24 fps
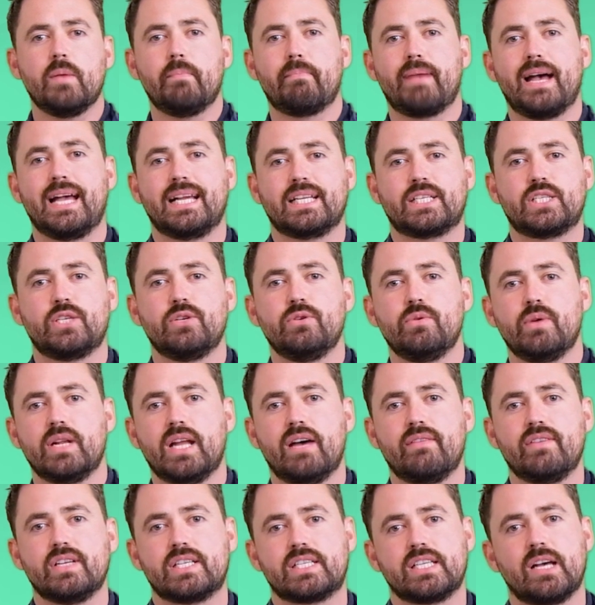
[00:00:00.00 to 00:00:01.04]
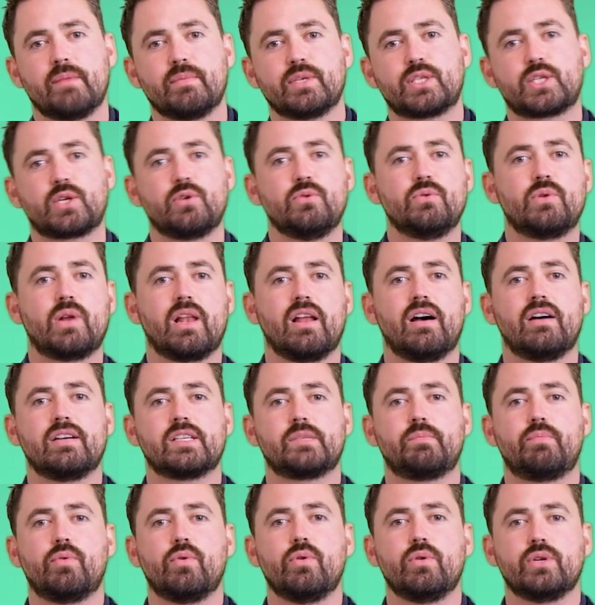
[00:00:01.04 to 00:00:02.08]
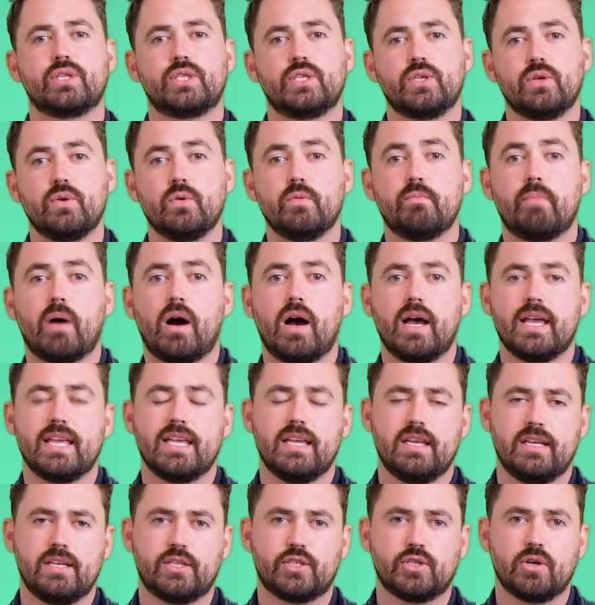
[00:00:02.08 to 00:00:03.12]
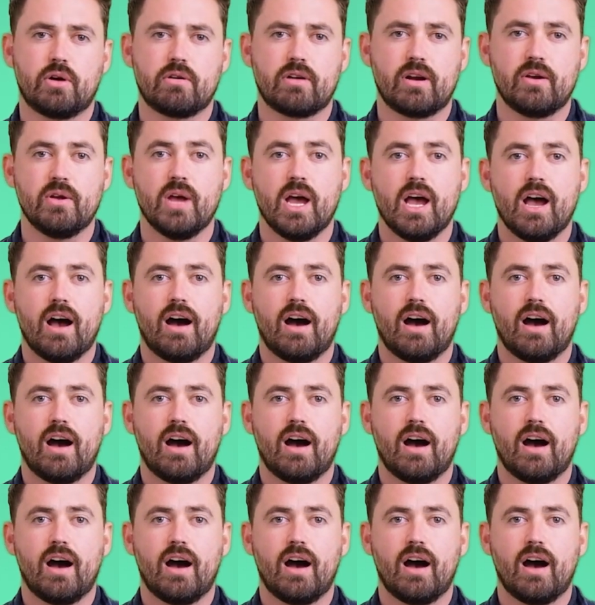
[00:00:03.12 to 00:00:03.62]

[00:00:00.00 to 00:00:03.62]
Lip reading: back to another summer school class brought to you by eToro.